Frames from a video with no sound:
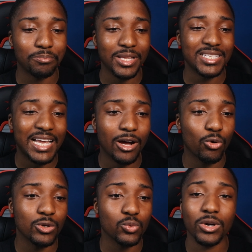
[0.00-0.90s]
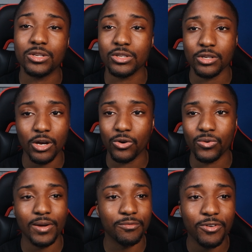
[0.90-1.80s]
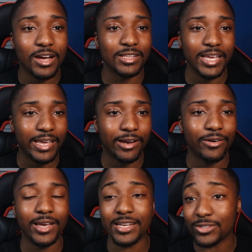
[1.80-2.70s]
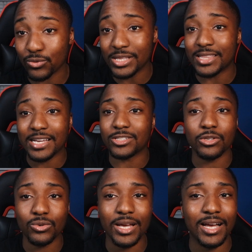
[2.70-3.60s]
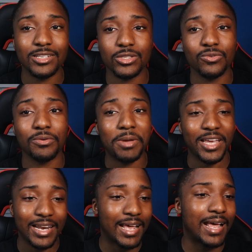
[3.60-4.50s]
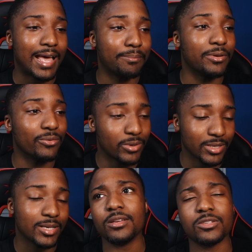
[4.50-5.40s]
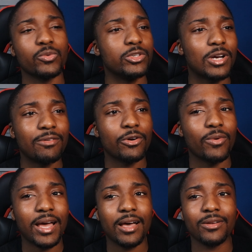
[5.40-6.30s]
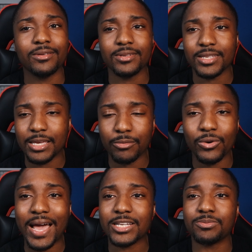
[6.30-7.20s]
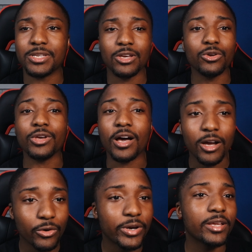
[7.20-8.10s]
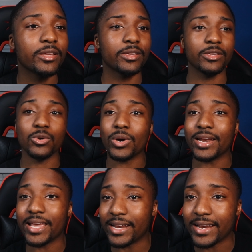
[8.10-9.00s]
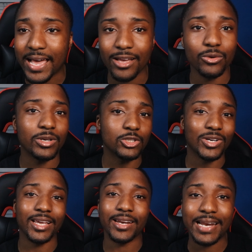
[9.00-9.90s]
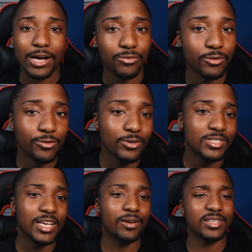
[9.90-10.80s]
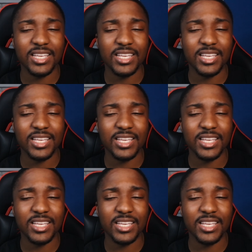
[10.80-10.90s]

place that I always wanted to go. I'm finally here and it's really thanks to you guys too for making that happen, really. So we driving around, Chemo asked me, "Yo, you hungry? You want an in and out? You want to try in and out for the first time?" I